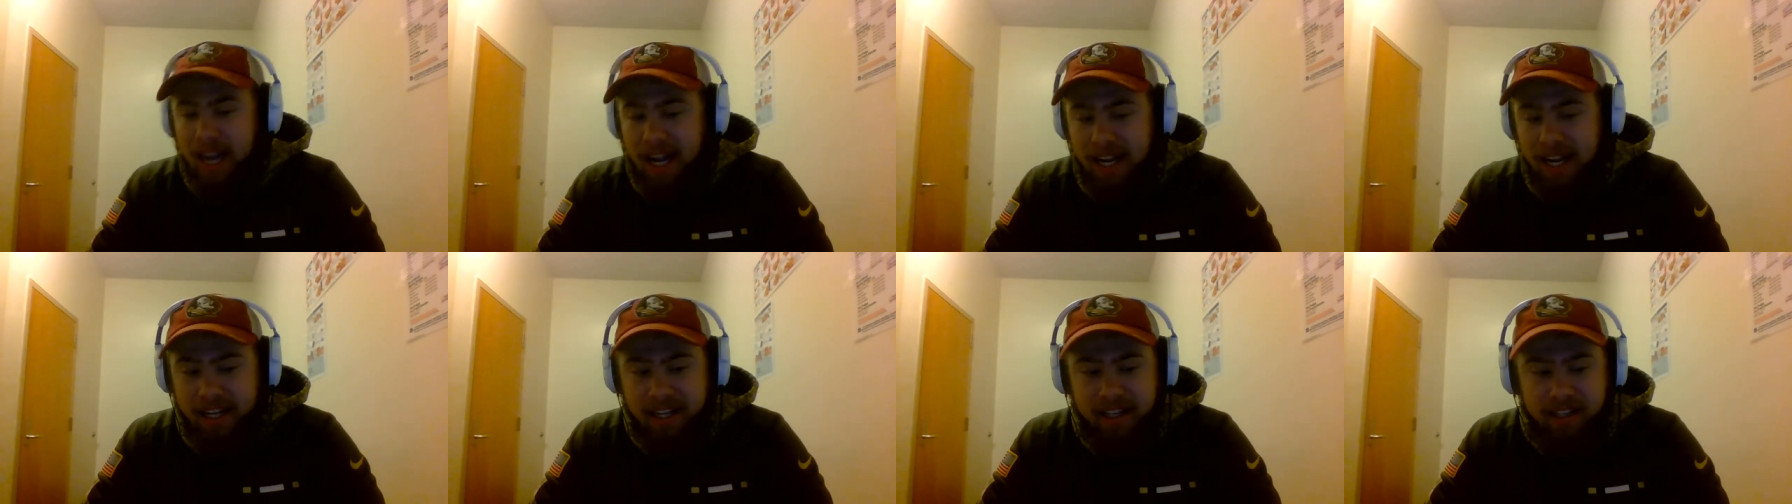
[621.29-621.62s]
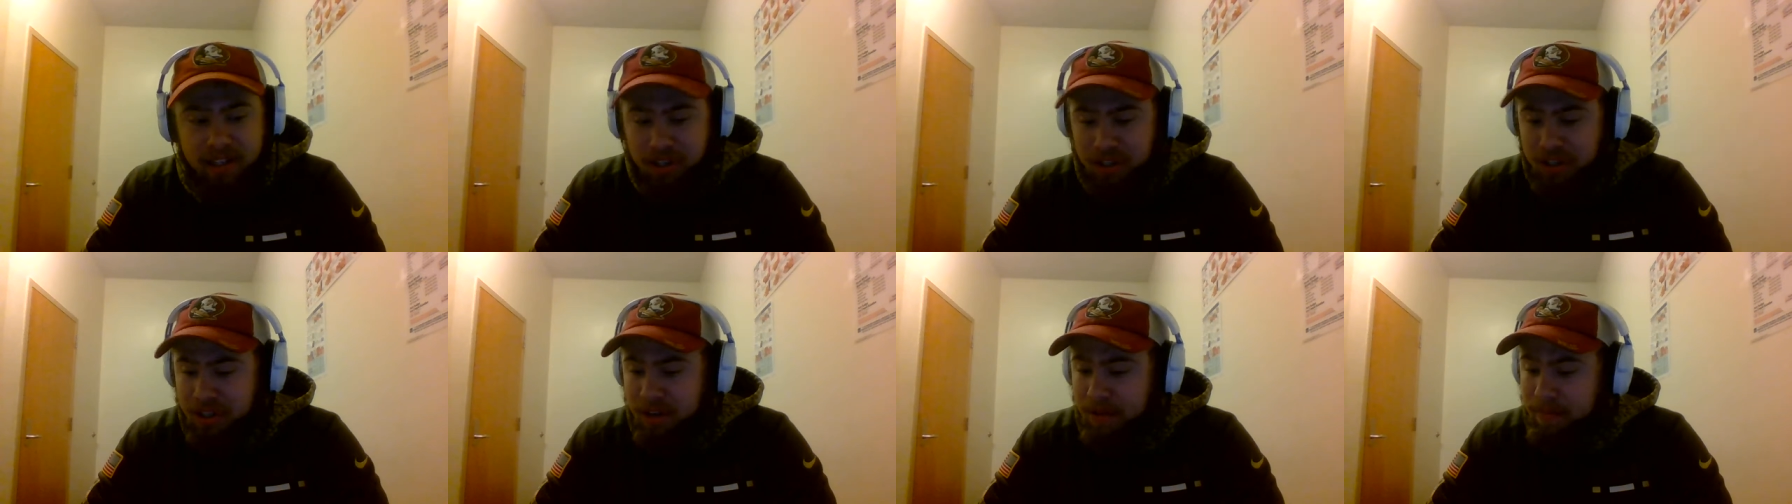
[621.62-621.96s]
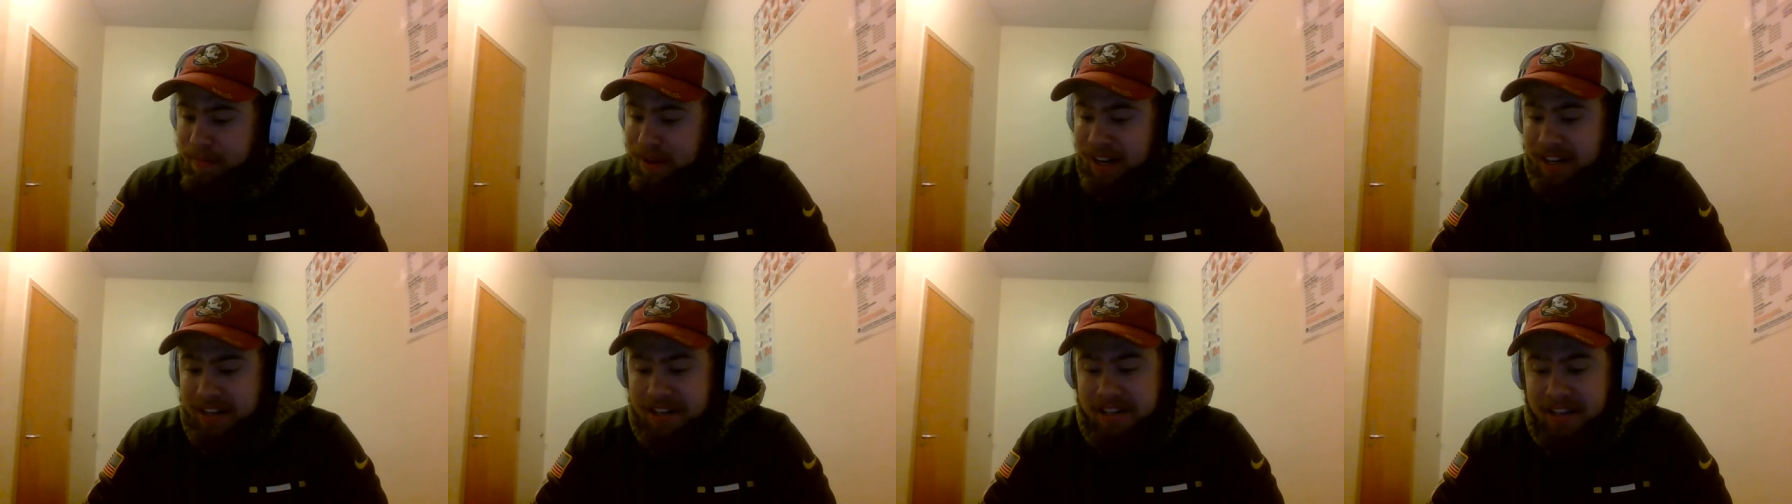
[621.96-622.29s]
And he's just going
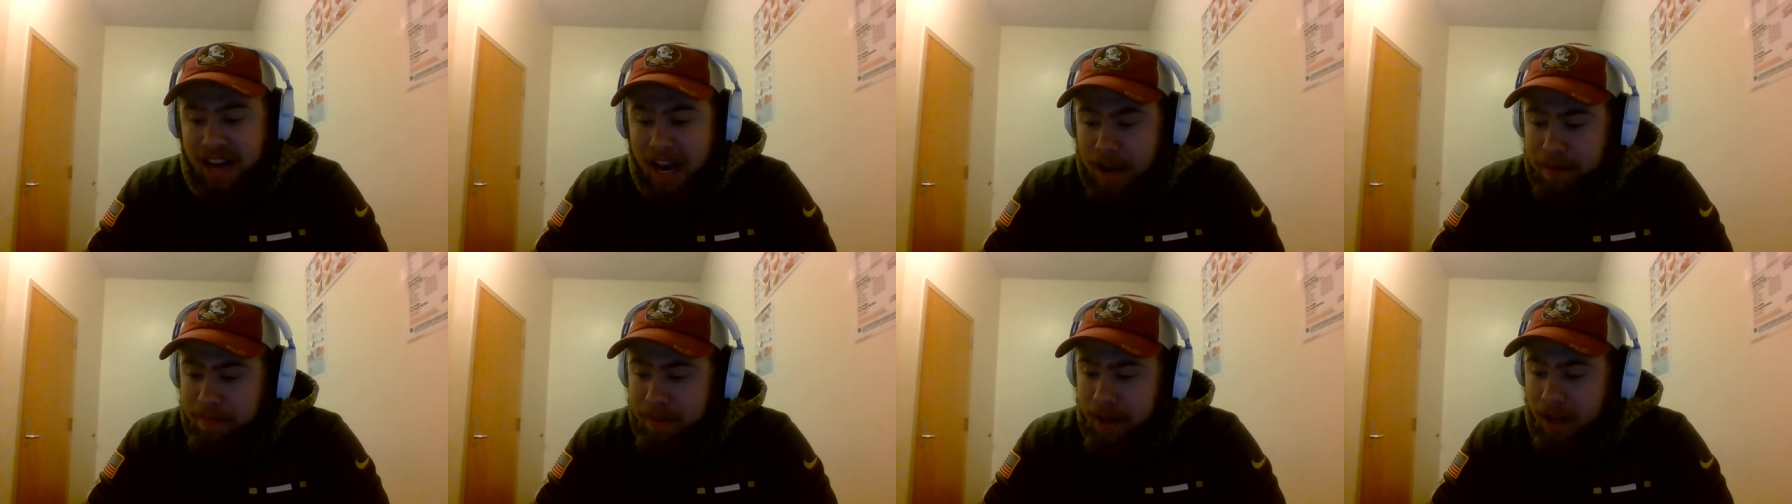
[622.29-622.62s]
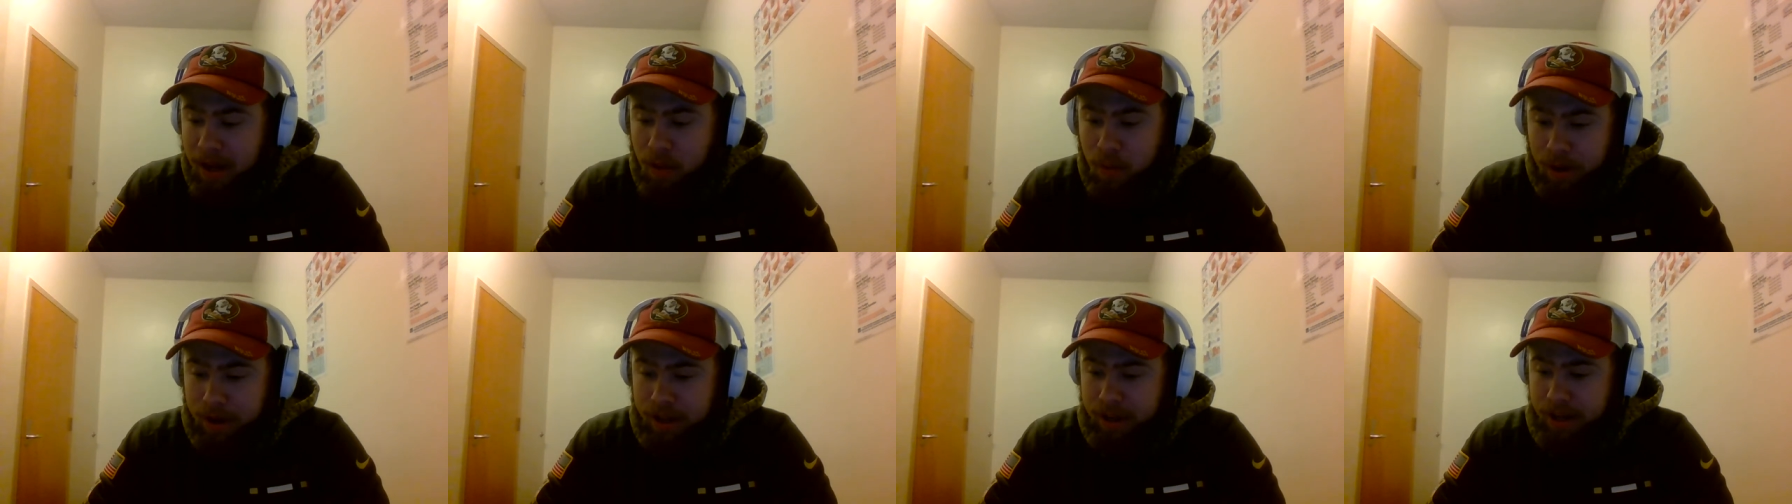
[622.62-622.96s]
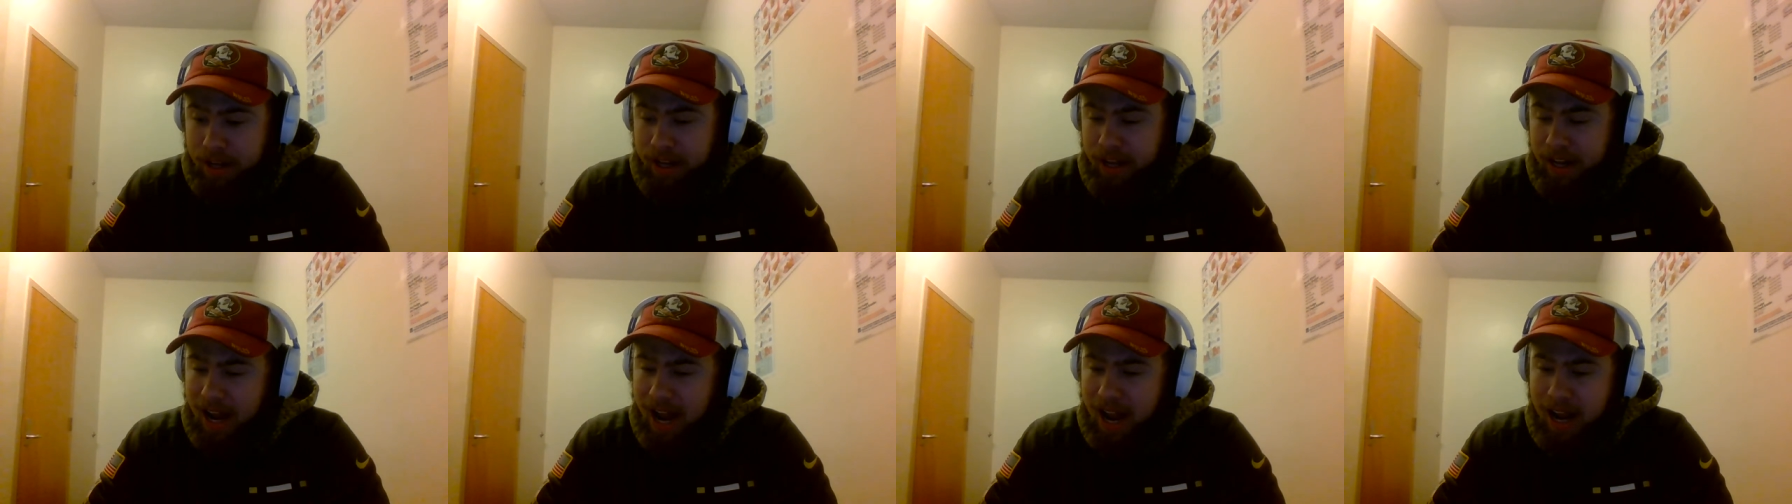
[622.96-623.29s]
to be the same like
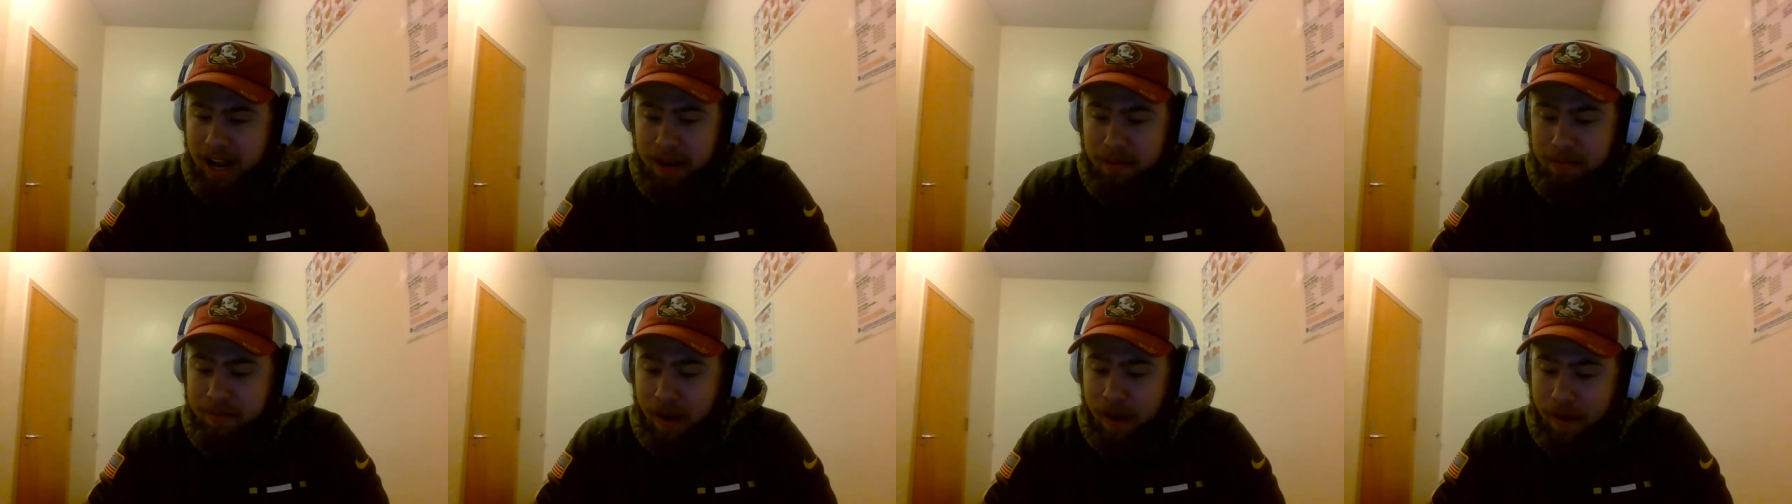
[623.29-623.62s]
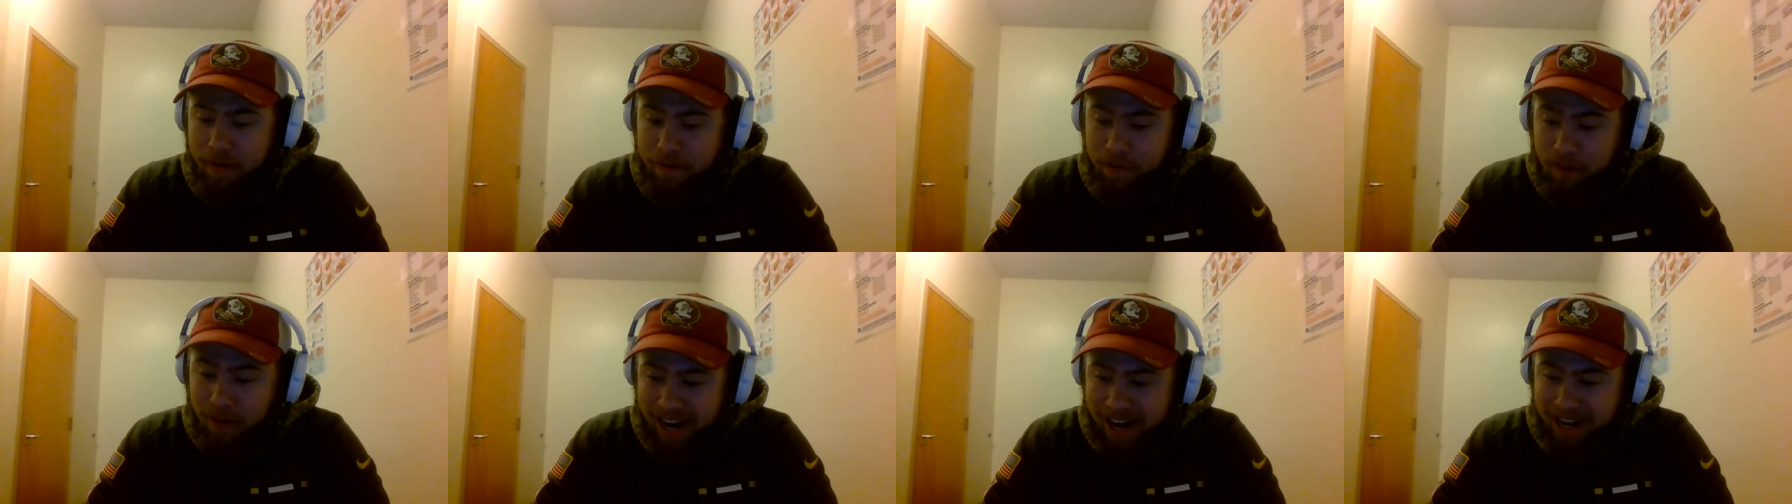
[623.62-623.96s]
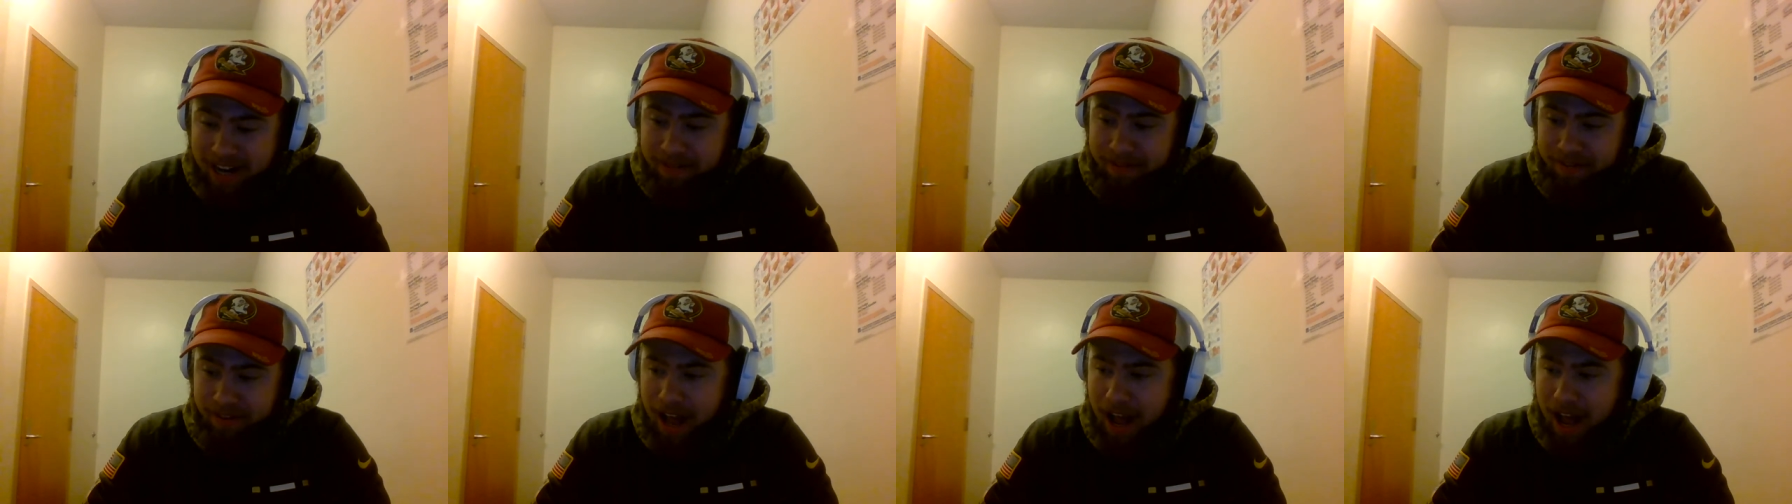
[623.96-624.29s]
Willie. I am
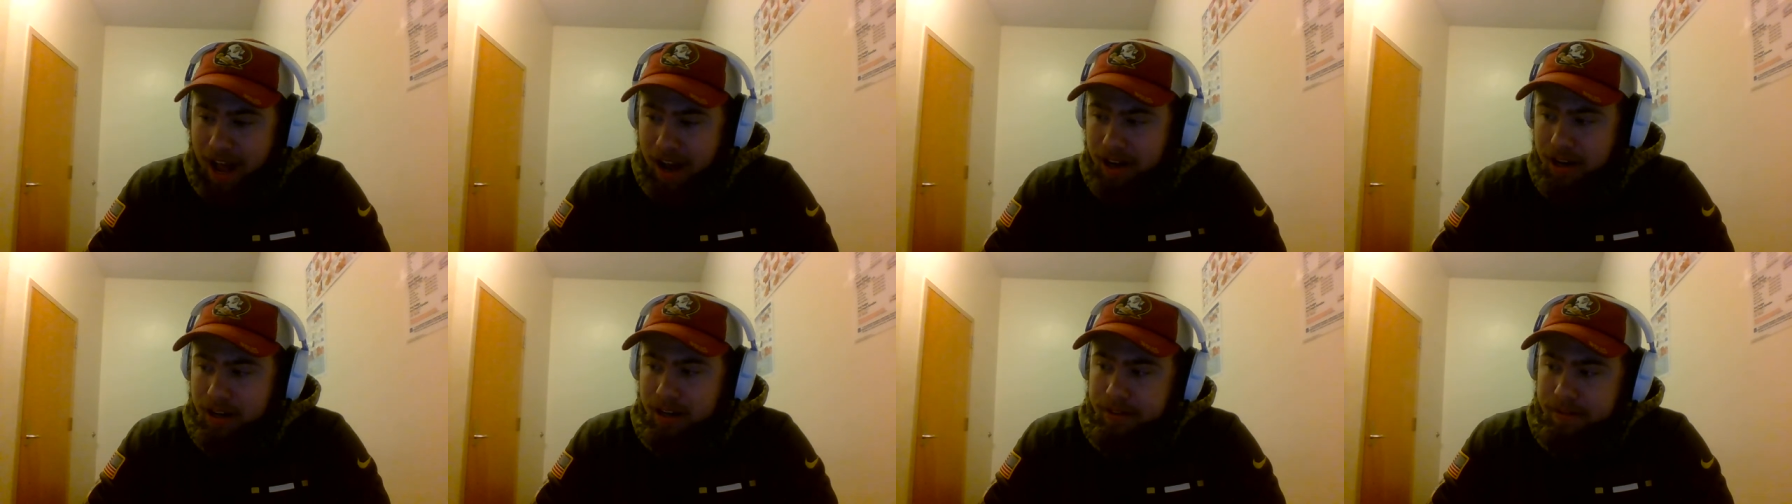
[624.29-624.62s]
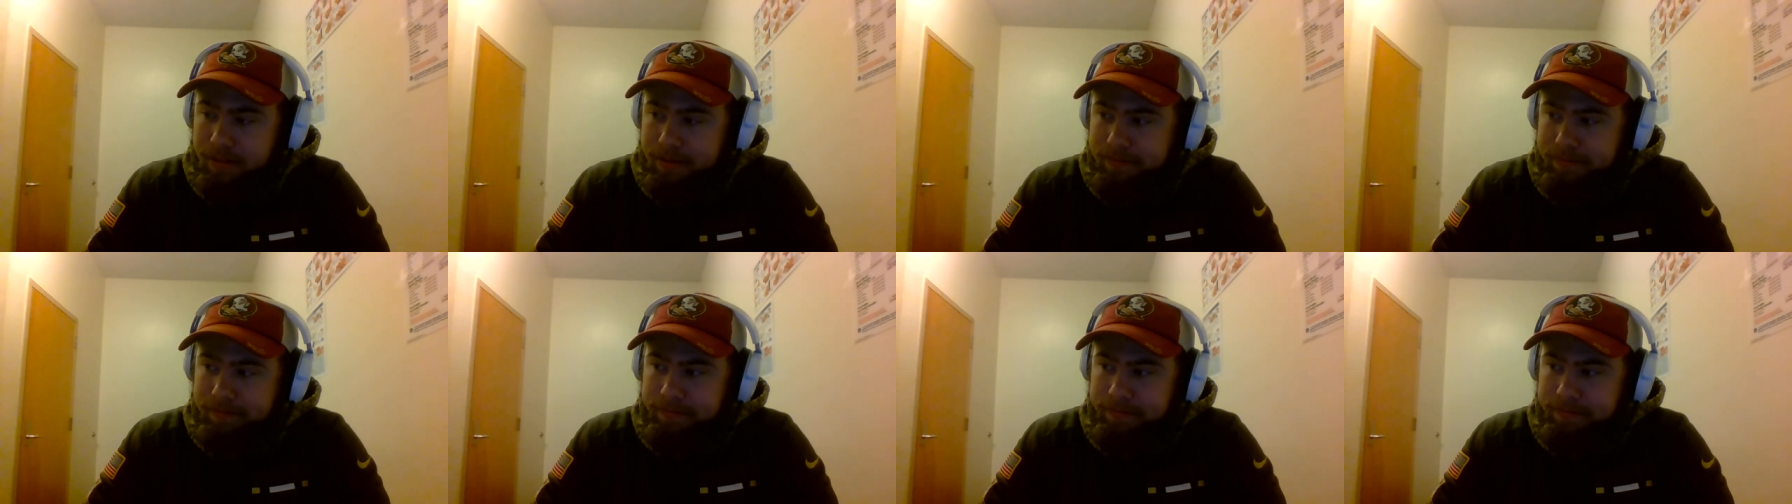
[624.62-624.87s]
afraid of that.